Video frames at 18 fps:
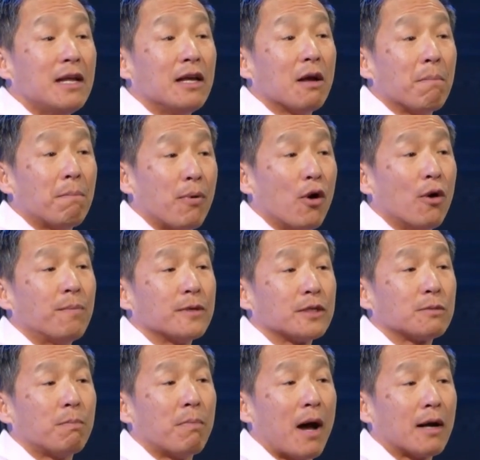and
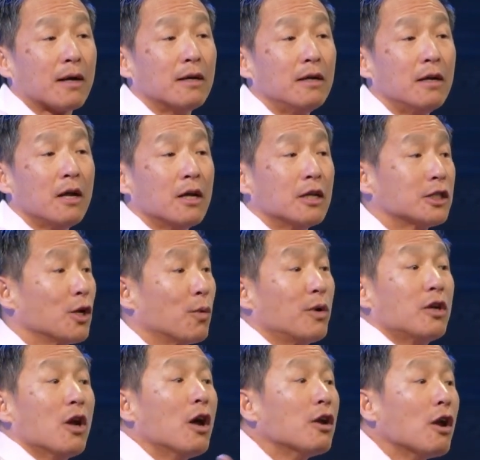purpose bucket, so
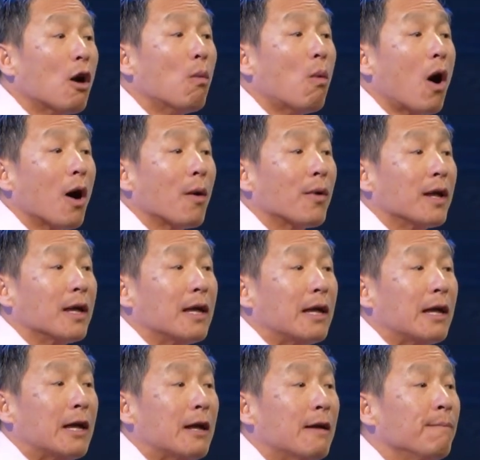we don't know why we're
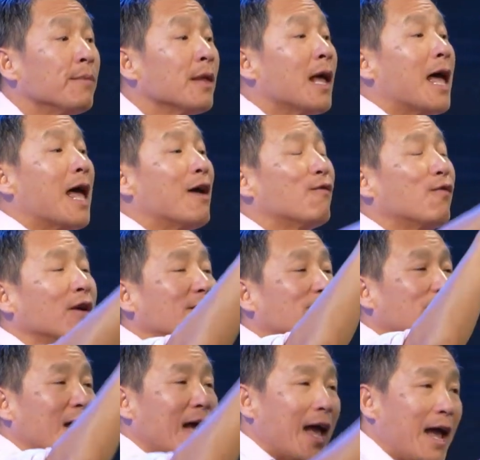here, and
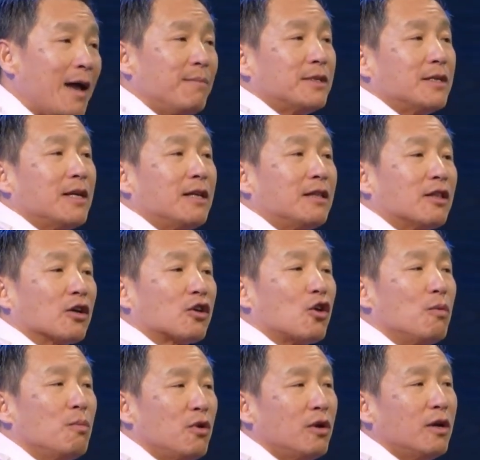we've emptied the
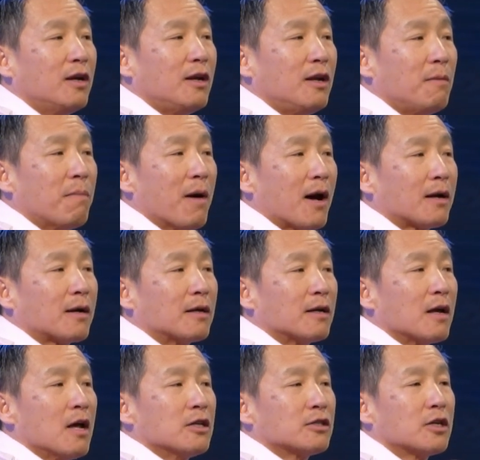community
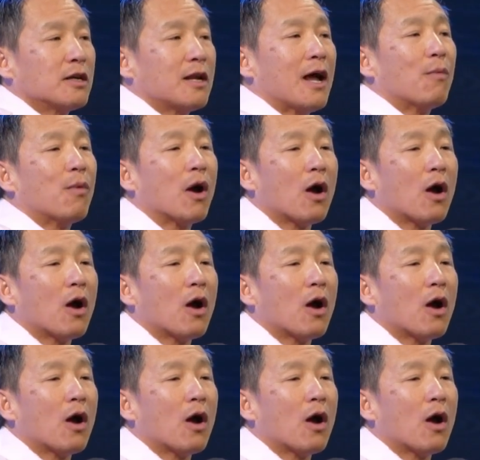bucket, so now we're